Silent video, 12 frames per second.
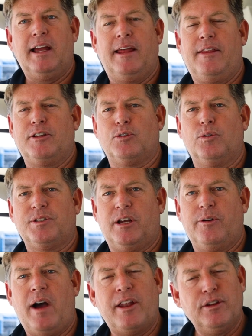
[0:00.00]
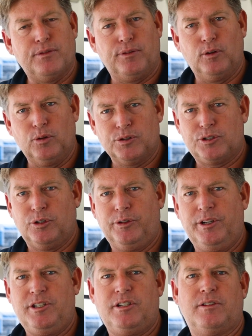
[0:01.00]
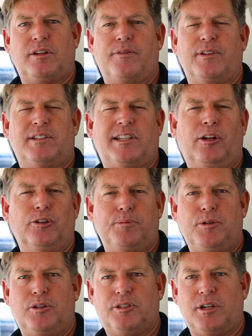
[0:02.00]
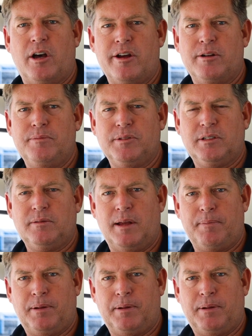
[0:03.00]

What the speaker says: and there's also underfloor storage, so for seldom used items,